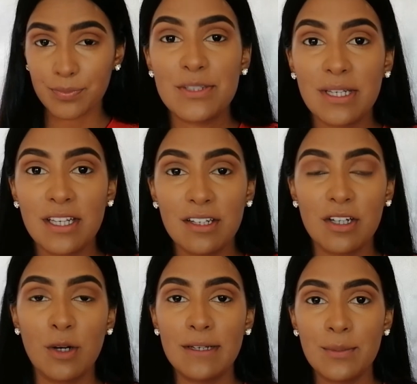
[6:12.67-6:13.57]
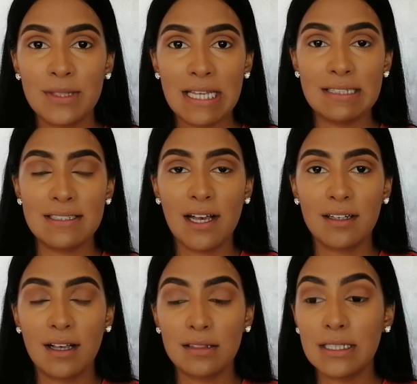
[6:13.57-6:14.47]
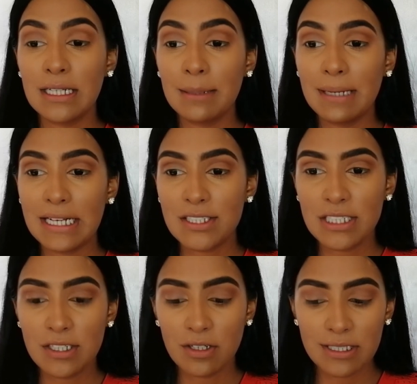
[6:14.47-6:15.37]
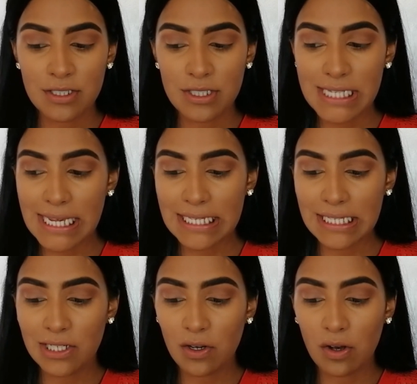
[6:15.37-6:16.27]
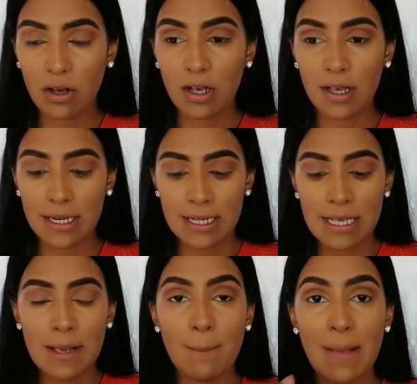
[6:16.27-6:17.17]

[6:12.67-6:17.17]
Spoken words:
So next we're going to go in with that dark color, and I'm actually going to take it on